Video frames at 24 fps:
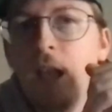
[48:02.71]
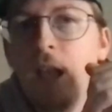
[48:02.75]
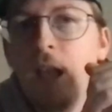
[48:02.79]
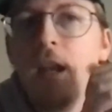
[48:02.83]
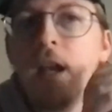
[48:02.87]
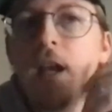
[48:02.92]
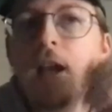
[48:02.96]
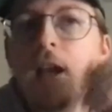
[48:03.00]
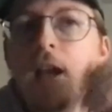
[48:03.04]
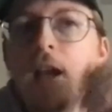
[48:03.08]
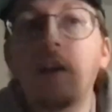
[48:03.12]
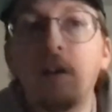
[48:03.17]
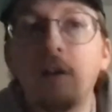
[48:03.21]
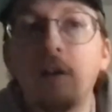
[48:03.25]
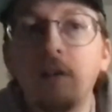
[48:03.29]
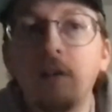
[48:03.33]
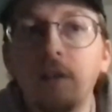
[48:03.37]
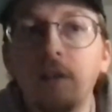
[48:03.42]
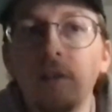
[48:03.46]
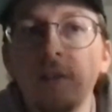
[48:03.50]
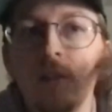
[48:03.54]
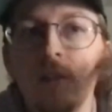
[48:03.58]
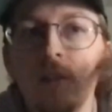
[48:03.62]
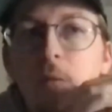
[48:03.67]
And I had
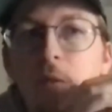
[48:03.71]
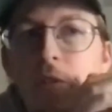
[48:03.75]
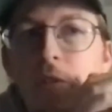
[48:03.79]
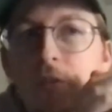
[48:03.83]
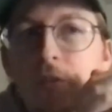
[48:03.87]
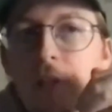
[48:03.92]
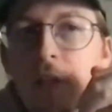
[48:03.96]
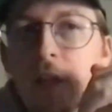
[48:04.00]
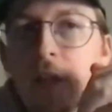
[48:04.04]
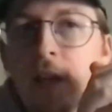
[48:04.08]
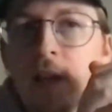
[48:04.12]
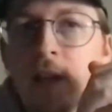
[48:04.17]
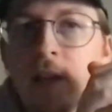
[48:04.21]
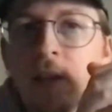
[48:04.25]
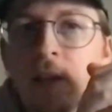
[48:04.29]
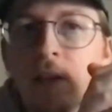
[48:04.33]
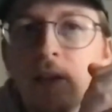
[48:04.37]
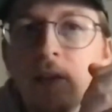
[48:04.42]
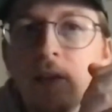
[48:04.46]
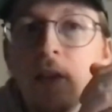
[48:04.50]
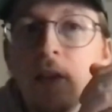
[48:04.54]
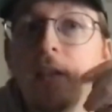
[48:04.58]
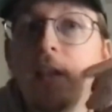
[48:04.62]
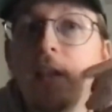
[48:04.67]
heard someone
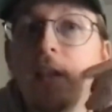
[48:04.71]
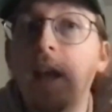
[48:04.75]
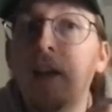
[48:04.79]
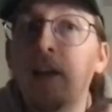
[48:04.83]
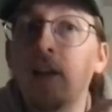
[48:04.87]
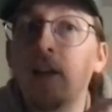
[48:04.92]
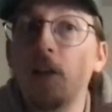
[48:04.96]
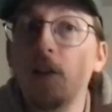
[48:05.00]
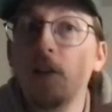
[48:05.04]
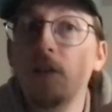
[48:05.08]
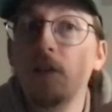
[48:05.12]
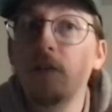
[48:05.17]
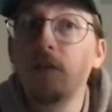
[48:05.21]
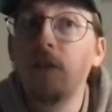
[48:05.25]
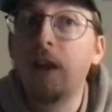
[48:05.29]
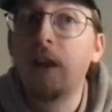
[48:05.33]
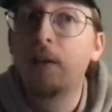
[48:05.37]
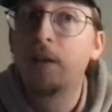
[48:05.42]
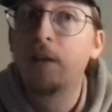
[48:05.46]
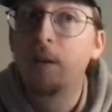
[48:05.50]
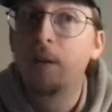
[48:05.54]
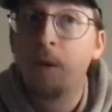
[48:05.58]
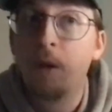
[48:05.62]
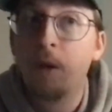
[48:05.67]
say that the editor
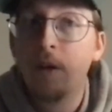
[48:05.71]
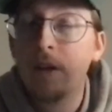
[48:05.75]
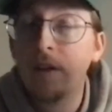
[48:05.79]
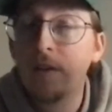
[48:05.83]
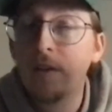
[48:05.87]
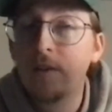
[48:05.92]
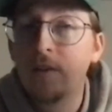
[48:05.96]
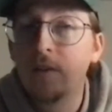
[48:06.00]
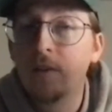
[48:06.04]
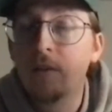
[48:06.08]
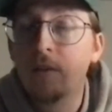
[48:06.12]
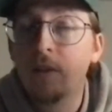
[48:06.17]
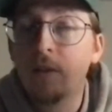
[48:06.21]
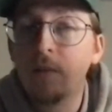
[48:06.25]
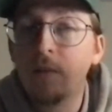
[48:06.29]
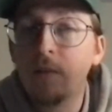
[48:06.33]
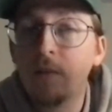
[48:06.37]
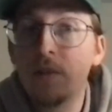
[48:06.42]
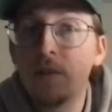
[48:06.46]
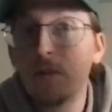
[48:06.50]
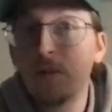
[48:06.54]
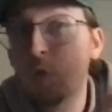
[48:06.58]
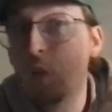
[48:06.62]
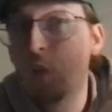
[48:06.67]
found them on Instagram
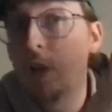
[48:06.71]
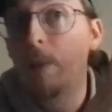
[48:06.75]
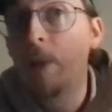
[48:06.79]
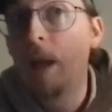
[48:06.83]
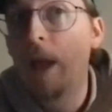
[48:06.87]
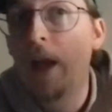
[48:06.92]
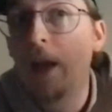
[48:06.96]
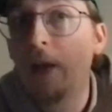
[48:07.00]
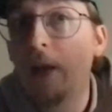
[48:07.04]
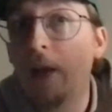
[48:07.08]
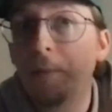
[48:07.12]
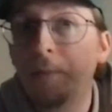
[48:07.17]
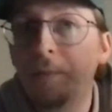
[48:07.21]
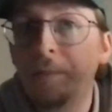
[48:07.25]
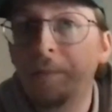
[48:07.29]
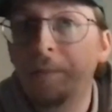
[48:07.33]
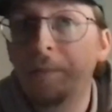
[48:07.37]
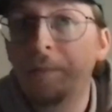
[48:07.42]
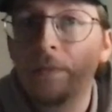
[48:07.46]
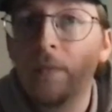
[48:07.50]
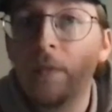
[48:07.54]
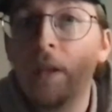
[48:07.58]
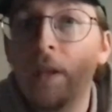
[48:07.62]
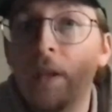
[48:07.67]
somehow.
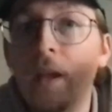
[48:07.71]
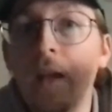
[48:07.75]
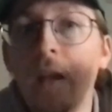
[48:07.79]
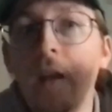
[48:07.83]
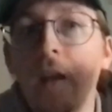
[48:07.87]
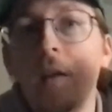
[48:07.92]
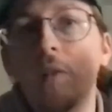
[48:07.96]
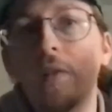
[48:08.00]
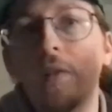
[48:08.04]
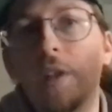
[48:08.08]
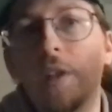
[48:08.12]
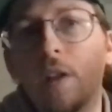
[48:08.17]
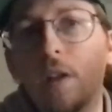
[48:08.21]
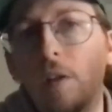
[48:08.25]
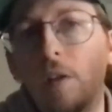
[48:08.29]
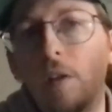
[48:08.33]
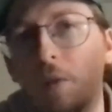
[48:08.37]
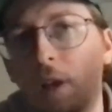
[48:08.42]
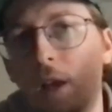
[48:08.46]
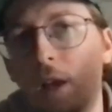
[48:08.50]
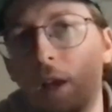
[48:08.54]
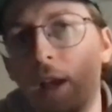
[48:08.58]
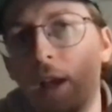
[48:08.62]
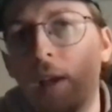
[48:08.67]
And I was like,
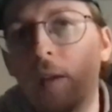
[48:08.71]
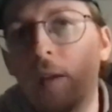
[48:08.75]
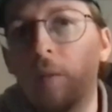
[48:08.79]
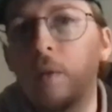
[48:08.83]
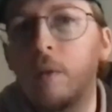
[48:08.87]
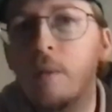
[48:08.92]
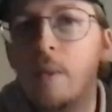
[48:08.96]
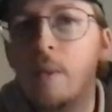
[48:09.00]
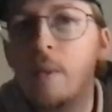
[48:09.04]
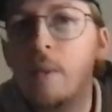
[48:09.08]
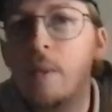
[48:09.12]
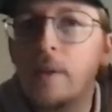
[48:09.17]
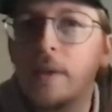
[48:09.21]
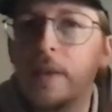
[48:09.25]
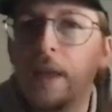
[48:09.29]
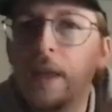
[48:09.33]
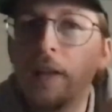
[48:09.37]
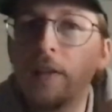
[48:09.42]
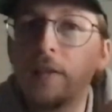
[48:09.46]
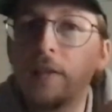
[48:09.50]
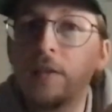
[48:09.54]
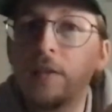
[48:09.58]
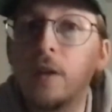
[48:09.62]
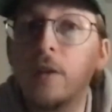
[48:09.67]
okay, well, maybe
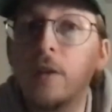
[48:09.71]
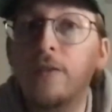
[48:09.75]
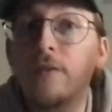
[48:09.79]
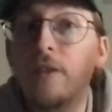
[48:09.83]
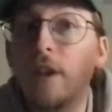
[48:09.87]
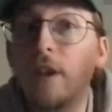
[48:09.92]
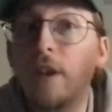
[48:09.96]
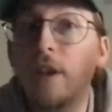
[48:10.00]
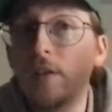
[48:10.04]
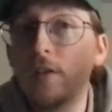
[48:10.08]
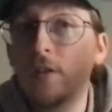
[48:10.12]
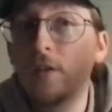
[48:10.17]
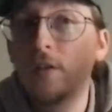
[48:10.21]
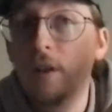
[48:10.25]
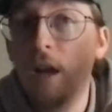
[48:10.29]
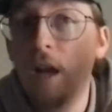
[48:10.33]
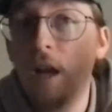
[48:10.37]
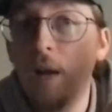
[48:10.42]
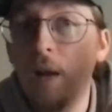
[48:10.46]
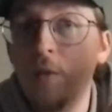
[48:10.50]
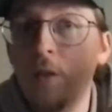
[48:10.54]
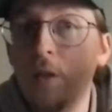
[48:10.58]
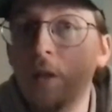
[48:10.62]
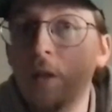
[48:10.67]
that's a faster
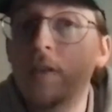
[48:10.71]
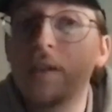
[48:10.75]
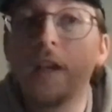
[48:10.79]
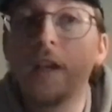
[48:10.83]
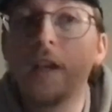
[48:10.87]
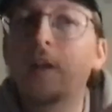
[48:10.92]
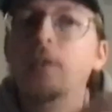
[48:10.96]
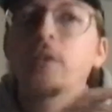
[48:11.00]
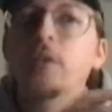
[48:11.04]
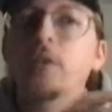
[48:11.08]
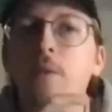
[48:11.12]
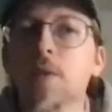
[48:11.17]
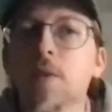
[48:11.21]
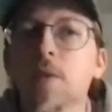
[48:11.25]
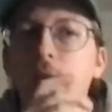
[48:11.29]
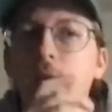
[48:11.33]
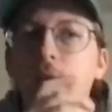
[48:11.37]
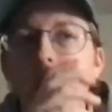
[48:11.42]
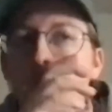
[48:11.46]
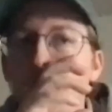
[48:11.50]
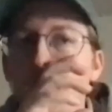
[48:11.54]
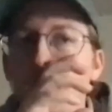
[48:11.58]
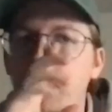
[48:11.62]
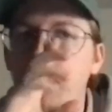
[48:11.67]
option, because I couldn't do
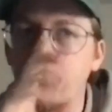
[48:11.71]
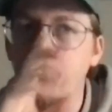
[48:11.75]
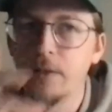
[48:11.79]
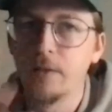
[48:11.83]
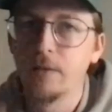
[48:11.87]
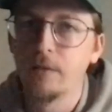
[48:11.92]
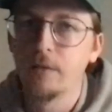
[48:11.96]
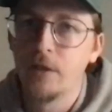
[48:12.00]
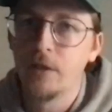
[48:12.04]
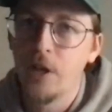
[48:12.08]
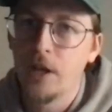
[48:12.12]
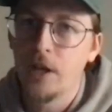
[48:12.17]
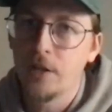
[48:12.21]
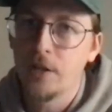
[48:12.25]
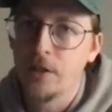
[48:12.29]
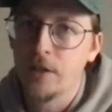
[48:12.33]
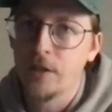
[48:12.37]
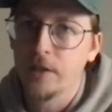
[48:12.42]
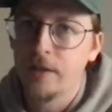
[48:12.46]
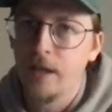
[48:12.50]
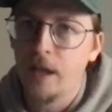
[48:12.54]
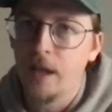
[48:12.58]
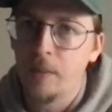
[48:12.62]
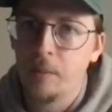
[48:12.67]
another 8 months of
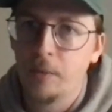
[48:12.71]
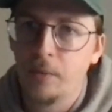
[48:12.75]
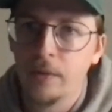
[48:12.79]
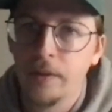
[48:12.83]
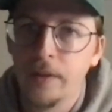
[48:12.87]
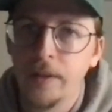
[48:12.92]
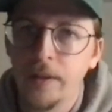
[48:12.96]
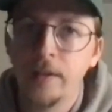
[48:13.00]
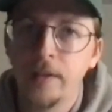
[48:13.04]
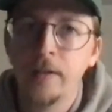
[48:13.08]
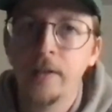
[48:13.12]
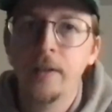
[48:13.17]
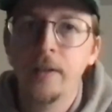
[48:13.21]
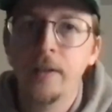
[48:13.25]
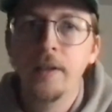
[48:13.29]
rejection at that point.